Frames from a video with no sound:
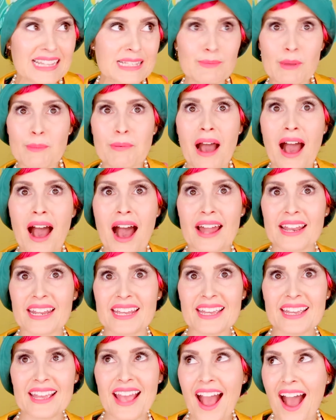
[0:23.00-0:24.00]
Gatsby
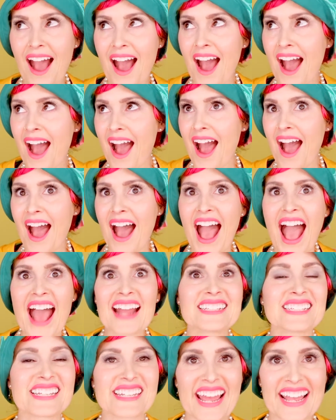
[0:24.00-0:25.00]
Party,
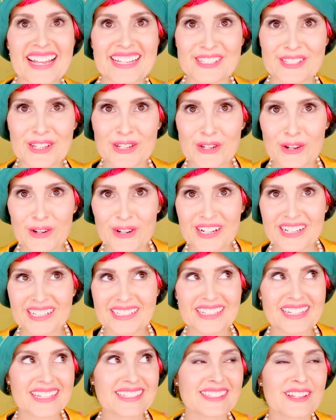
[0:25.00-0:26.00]
and today's
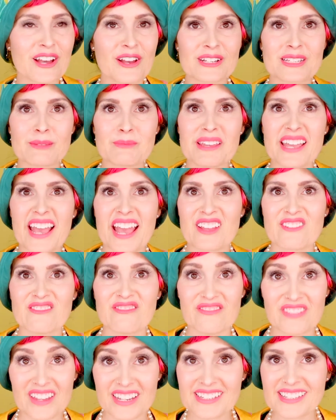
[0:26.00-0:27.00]
tutorial is going to be a
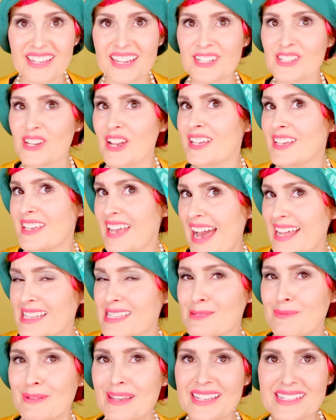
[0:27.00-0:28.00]
vintage
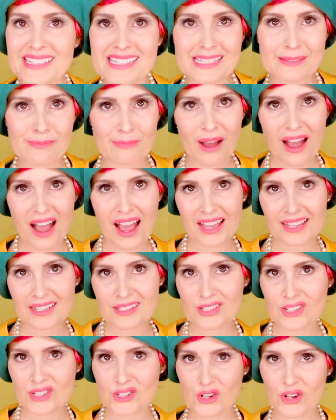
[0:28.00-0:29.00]
Gatsby inspired
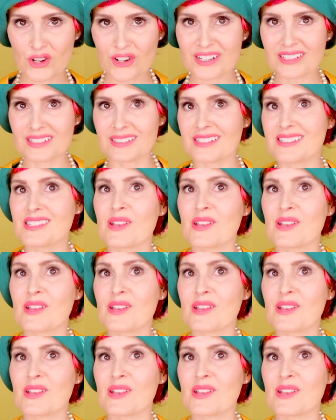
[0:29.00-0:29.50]
tutorial.